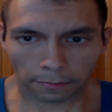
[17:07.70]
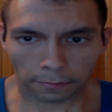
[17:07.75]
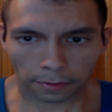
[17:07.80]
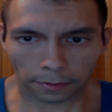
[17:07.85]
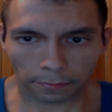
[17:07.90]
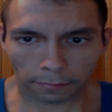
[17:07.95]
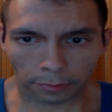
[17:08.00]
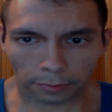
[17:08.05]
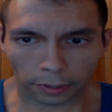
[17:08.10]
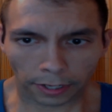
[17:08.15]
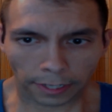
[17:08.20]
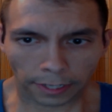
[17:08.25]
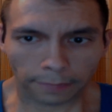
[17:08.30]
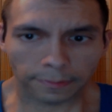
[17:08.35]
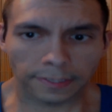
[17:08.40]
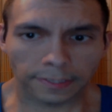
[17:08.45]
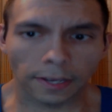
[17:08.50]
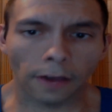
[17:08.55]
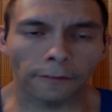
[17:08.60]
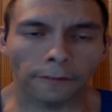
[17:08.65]
putting
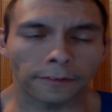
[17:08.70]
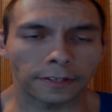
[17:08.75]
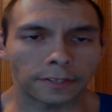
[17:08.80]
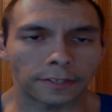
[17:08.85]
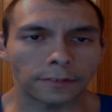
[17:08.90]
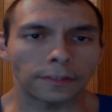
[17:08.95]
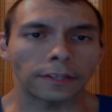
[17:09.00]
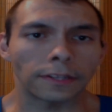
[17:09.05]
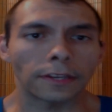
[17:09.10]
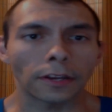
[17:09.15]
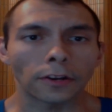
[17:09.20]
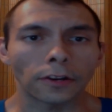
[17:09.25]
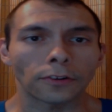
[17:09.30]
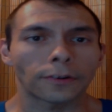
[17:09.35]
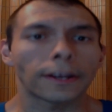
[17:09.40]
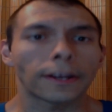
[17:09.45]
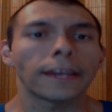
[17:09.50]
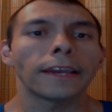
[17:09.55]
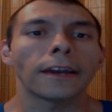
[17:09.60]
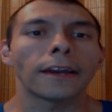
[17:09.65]
himself into the
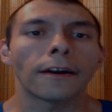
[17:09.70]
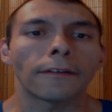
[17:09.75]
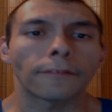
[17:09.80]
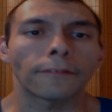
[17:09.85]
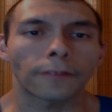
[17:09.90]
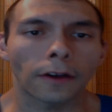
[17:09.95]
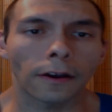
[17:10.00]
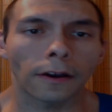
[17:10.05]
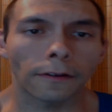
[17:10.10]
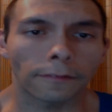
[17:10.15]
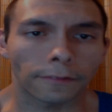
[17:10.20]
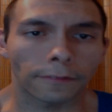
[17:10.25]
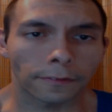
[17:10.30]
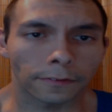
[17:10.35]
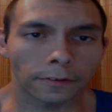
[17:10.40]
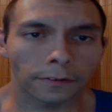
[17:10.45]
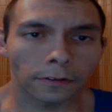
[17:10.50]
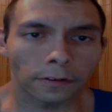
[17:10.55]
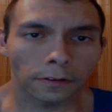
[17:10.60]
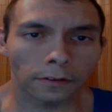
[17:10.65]
degree of
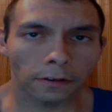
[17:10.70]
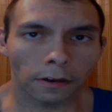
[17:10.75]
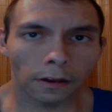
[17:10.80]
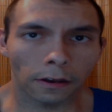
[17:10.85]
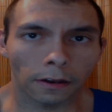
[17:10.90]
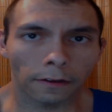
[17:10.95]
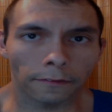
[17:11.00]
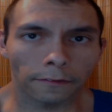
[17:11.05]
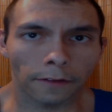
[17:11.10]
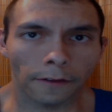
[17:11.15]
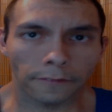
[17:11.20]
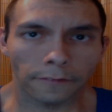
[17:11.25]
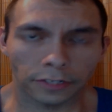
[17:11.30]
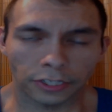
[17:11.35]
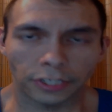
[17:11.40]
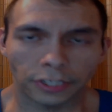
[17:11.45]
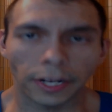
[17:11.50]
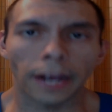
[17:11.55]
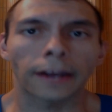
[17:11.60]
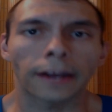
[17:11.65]
a
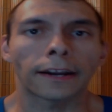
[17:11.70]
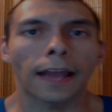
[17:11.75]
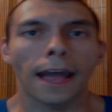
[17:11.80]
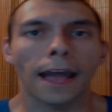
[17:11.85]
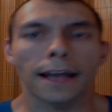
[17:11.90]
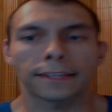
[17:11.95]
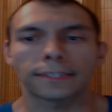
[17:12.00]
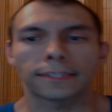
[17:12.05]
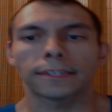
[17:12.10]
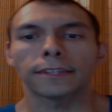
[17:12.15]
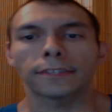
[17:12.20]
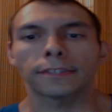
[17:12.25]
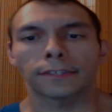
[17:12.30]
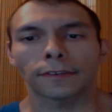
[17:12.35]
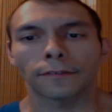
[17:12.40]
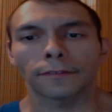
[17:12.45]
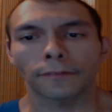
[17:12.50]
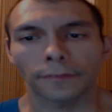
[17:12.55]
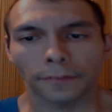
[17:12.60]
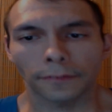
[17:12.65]
shared essence
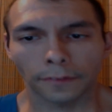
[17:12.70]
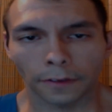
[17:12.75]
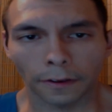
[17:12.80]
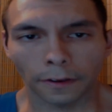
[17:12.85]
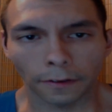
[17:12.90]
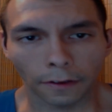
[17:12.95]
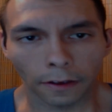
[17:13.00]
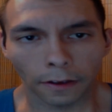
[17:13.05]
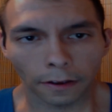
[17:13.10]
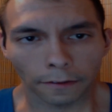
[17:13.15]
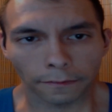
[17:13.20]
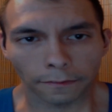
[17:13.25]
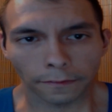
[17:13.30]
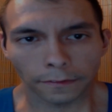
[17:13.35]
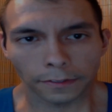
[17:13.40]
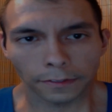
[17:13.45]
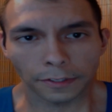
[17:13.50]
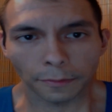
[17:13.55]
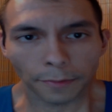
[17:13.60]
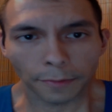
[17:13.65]
of
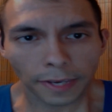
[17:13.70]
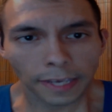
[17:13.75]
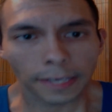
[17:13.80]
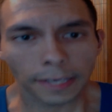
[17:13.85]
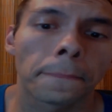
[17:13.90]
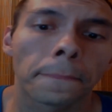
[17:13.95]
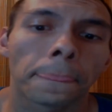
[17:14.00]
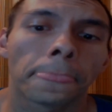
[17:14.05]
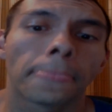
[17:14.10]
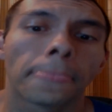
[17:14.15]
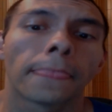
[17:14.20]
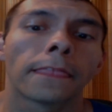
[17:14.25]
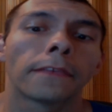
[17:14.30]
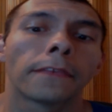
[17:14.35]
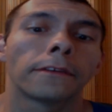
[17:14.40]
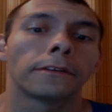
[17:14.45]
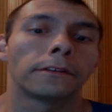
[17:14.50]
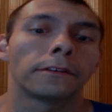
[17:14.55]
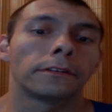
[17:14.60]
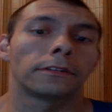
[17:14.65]
to be,
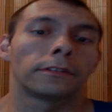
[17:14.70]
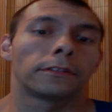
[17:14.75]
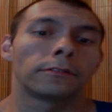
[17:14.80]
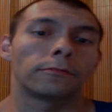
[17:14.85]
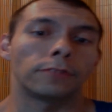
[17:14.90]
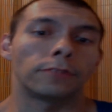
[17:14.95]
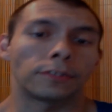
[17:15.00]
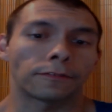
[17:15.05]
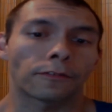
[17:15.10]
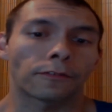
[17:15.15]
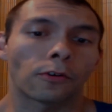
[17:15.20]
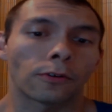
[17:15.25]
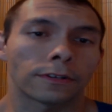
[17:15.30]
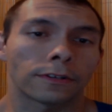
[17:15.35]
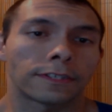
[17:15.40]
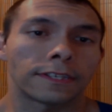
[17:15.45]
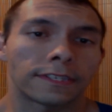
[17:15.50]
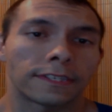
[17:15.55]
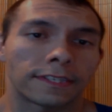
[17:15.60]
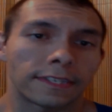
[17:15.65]
which of
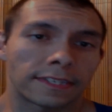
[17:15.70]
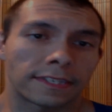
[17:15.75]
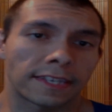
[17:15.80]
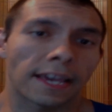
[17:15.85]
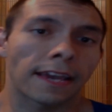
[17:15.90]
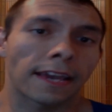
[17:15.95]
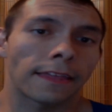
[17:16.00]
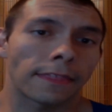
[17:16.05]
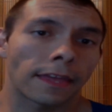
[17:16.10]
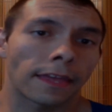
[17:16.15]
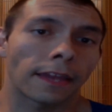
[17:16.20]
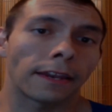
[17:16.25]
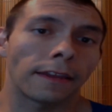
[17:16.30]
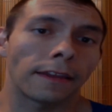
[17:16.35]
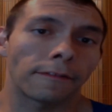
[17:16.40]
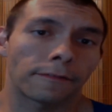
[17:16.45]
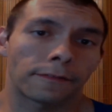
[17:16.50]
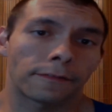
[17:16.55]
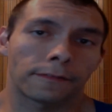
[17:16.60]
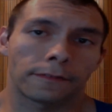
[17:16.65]
course is to say then,
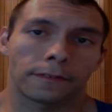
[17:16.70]
if